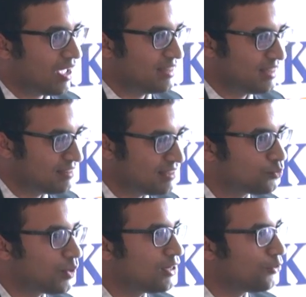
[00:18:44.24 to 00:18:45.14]
I think
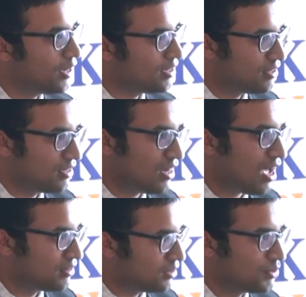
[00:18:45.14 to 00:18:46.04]
there's one located in
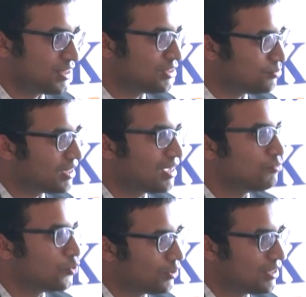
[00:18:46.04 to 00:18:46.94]
Andhra Pradesh, but
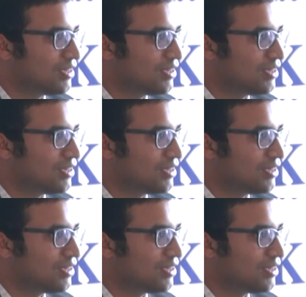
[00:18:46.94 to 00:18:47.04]
I'm not...